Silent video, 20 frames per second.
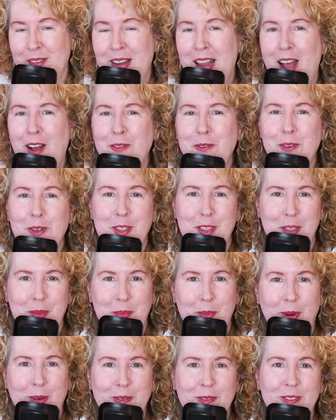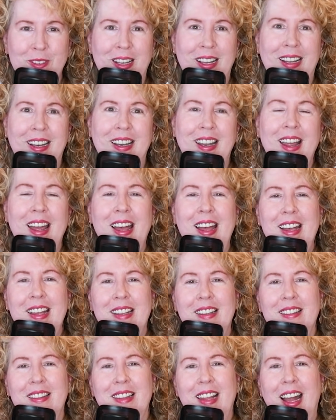now for some more fun,
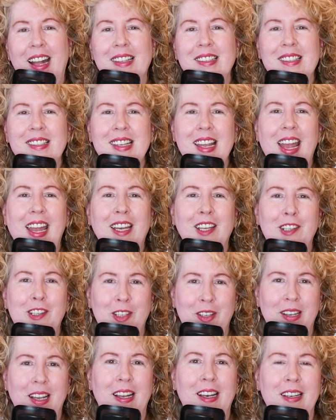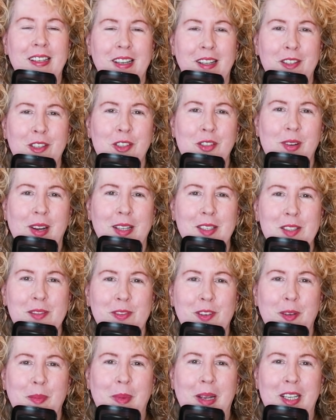let's take a look at another
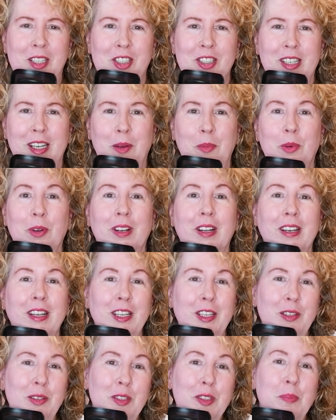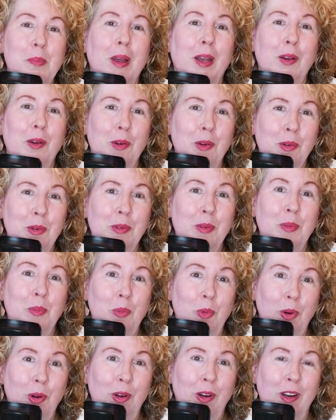transformation, and we're going to use my own
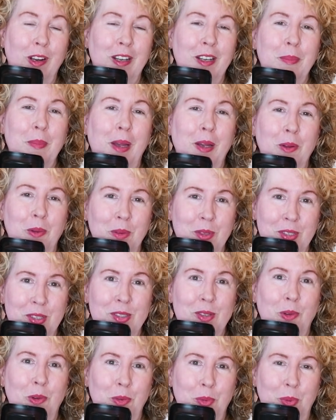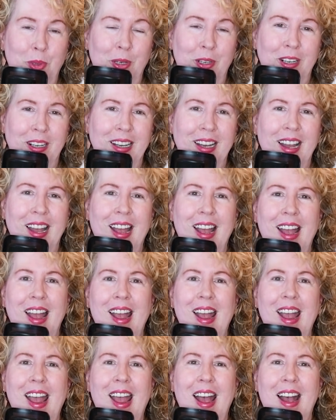work, my own sold work,
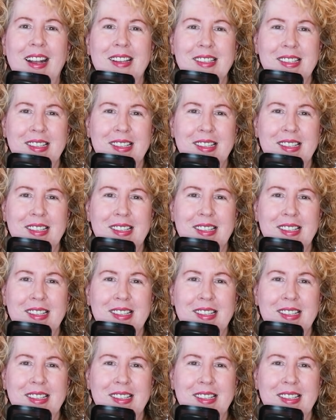as